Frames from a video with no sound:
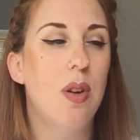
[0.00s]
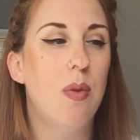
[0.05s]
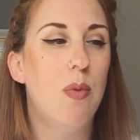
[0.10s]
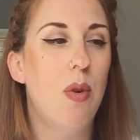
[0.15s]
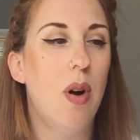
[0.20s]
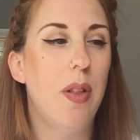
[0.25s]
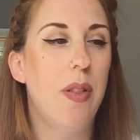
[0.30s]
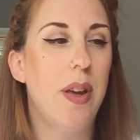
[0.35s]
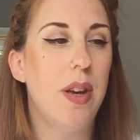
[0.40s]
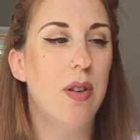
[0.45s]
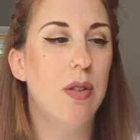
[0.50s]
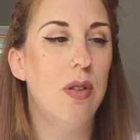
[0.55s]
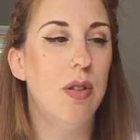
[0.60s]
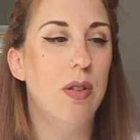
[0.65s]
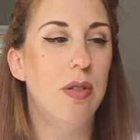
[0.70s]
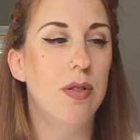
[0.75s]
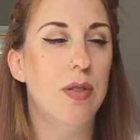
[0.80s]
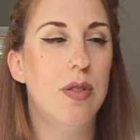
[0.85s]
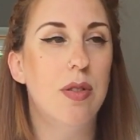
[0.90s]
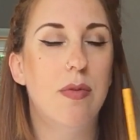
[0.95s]
what are they
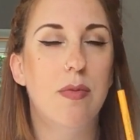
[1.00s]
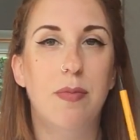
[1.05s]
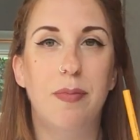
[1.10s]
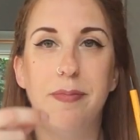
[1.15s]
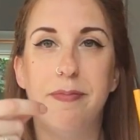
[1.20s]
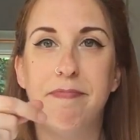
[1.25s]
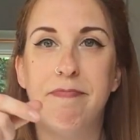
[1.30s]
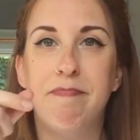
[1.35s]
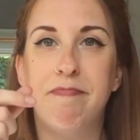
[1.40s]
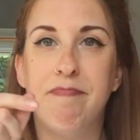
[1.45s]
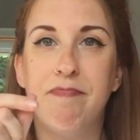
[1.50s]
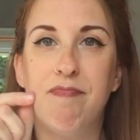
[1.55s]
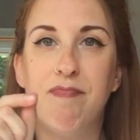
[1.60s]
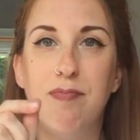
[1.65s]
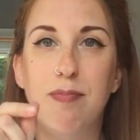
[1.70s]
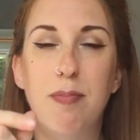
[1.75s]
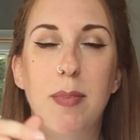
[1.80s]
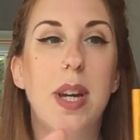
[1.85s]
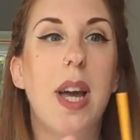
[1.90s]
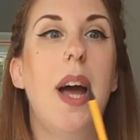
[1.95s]
called?
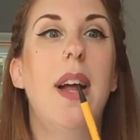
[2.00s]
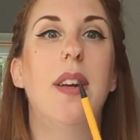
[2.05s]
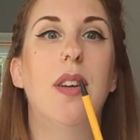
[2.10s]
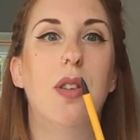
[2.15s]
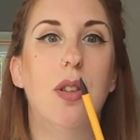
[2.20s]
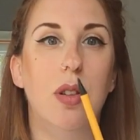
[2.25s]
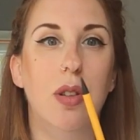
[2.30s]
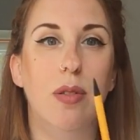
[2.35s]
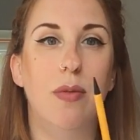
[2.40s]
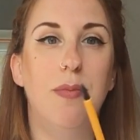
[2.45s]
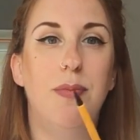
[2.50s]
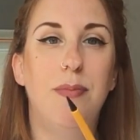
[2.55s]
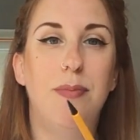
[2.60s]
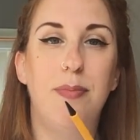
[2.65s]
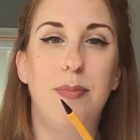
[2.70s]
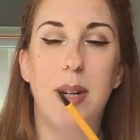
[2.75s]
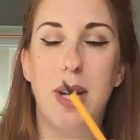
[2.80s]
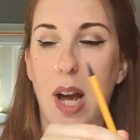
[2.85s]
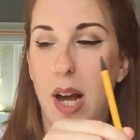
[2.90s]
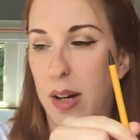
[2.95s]
Mechanical
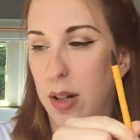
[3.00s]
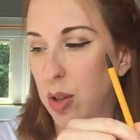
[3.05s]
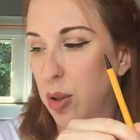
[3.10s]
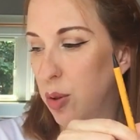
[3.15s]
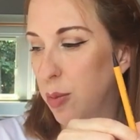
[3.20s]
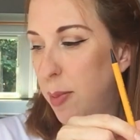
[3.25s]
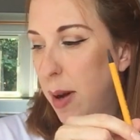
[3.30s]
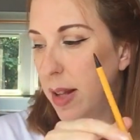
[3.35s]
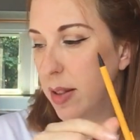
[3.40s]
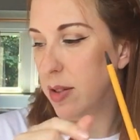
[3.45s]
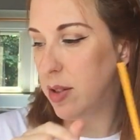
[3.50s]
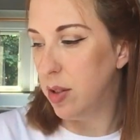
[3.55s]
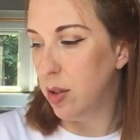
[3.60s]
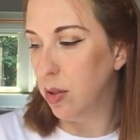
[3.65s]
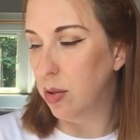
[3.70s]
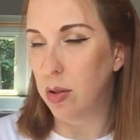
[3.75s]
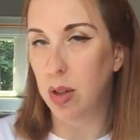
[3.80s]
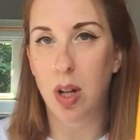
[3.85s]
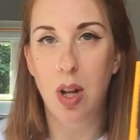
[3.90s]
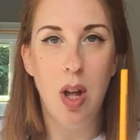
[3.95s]

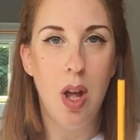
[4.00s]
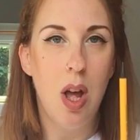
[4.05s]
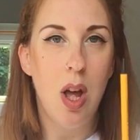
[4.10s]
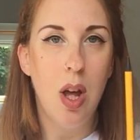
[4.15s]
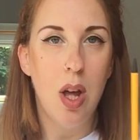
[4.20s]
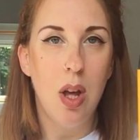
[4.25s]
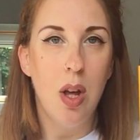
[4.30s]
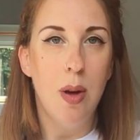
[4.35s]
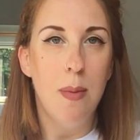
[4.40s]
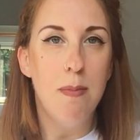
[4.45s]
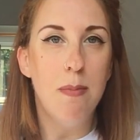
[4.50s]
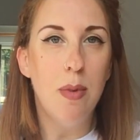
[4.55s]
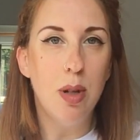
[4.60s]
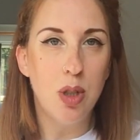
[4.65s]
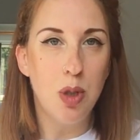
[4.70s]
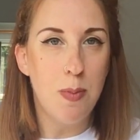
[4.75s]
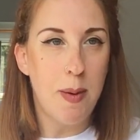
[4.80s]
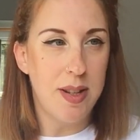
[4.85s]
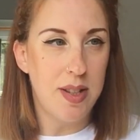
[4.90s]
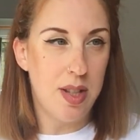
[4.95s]
pencil.
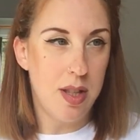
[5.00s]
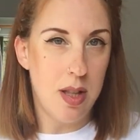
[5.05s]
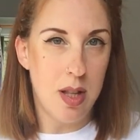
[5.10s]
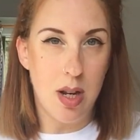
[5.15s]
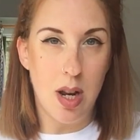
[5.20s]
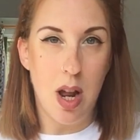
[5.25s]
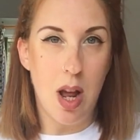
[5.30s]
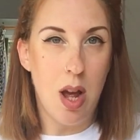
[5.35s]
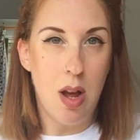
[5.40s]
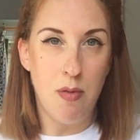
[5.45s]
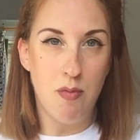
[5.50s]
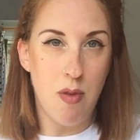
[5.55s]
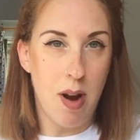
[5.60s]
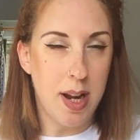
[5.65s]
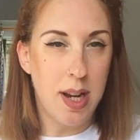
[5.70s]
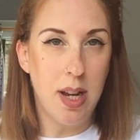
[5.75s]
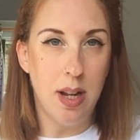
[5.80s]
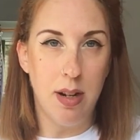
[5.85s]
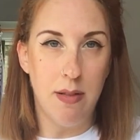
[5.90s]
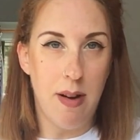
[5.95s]
Much better than a
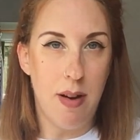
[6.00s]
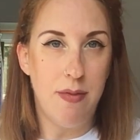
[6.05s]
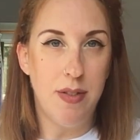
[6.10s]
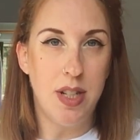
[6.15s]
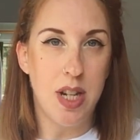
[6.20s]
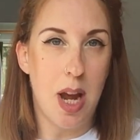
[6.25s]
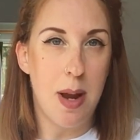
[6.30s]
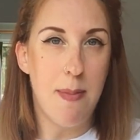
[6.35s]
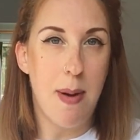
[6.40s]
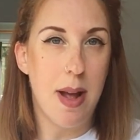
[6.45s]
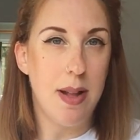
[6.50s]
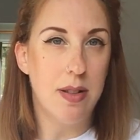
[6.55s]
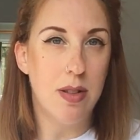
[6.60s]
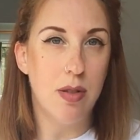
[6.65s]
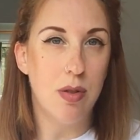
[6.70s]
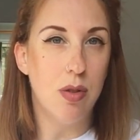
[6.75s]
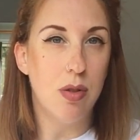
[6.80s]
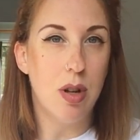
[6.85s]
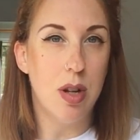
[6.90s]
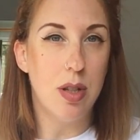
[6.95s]
regular everyday
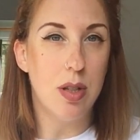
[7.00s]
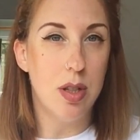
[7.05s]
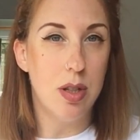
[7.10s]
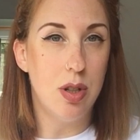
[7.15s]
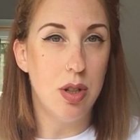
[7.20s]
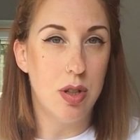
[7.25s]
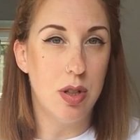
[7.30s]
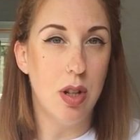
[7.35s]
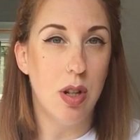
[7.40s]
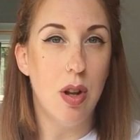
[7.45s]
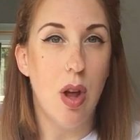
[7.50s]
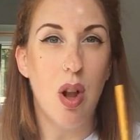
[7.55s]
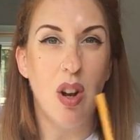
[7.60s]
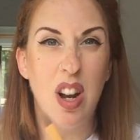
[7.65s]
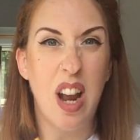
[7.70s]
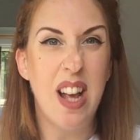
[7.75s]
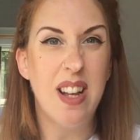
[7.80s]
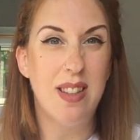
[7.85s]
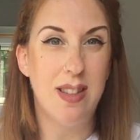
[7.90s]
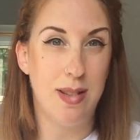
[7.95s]
pencil because they're just a lot
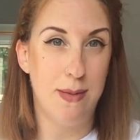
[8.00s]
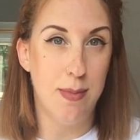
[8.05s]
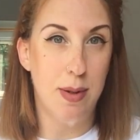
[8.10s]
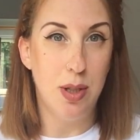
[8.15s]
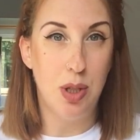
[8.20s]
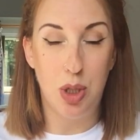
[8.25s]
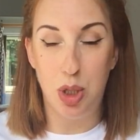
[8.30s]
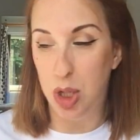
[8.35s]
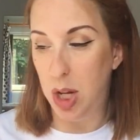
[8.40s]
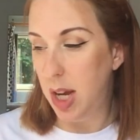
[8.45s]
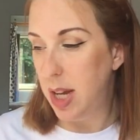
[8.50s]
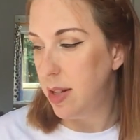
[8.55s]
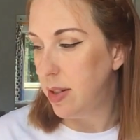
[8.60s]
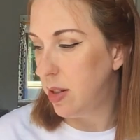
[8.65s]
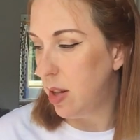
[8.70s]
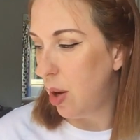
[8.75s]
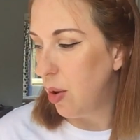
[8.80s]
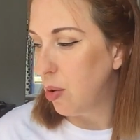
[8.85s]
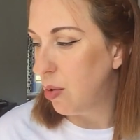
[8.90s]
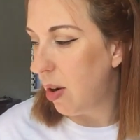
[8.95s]
less smudgy.
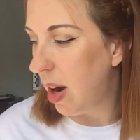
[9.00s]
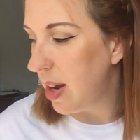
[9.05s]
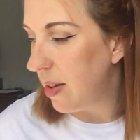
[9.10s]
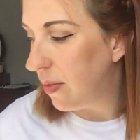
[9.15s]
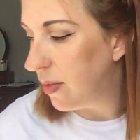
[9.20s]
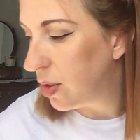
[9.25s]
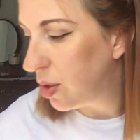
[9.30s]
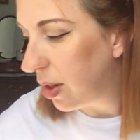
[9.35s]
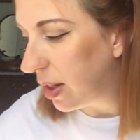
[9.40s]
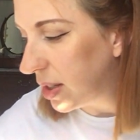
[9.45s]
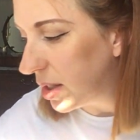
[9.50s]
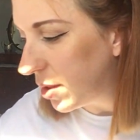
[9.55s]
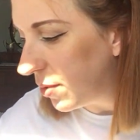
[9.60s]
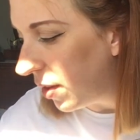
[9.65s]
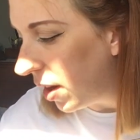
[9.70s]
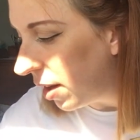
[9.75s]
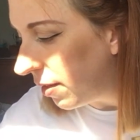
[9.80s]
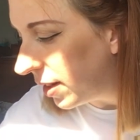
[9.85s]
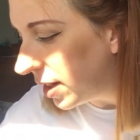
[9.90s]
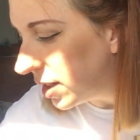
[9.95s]
So great for
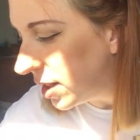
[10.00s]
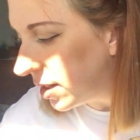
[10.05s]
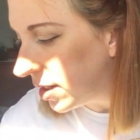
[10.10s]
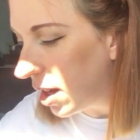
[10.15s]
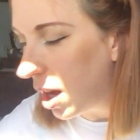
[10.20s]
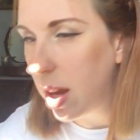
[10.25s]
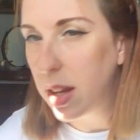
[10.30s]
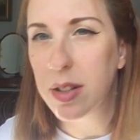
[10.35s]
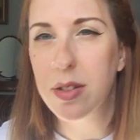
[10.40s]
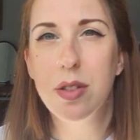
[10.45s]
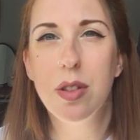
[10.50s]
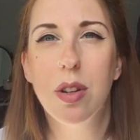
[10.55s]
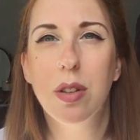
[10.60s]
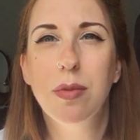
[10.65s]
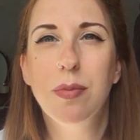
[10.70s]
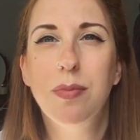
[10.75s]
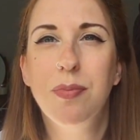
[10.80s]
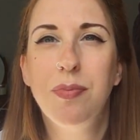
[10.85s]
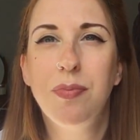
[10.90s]
transferring designs on.